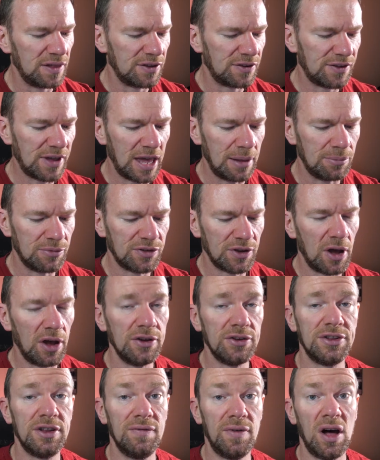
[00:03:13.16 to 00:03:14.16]
same
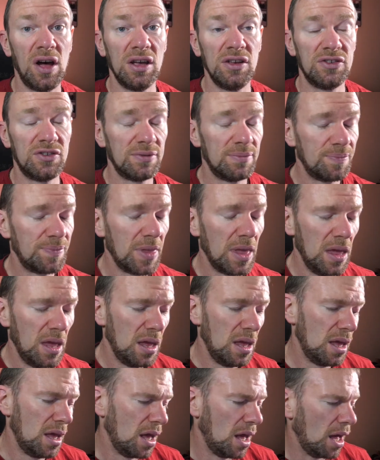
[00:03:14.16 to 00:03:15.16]
size device.
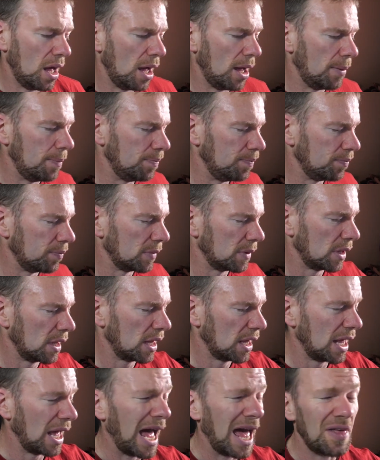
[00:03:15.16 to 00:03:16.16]

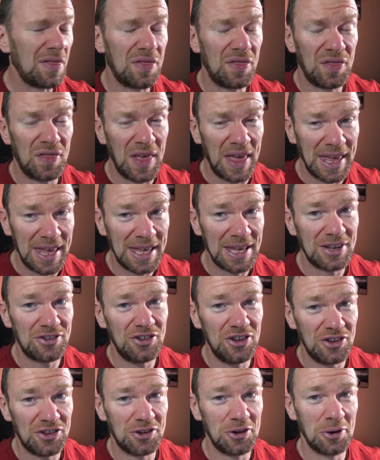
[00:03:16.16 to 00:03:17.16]
I think
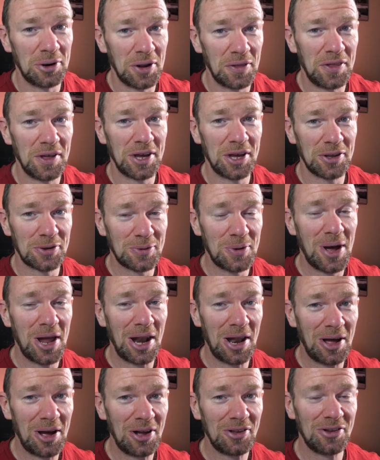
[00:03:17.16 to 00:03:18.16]
she's still going to think it's quite
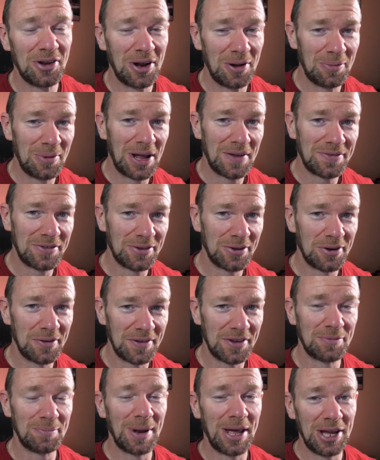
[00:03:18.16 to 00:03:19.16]
large, and I'll have to sort of
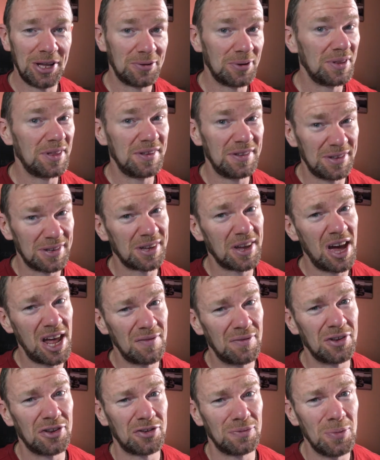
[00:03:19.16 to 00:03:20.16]
explain to her this is kind
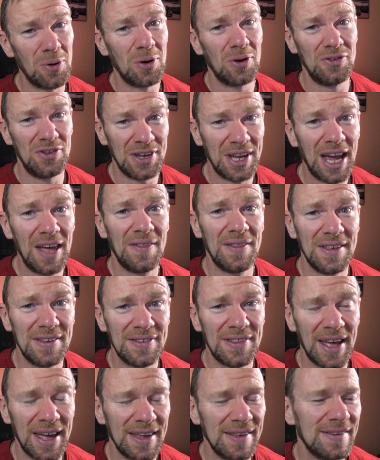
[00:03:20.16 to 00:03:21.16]
of as small as you get these
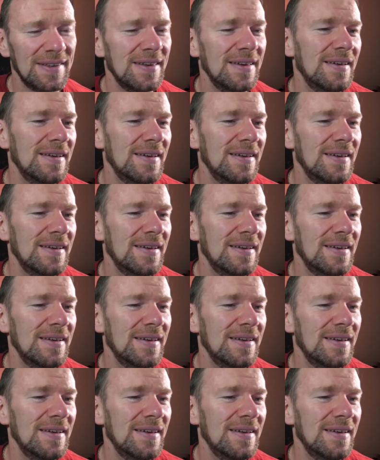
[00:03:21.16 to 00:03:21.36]
days.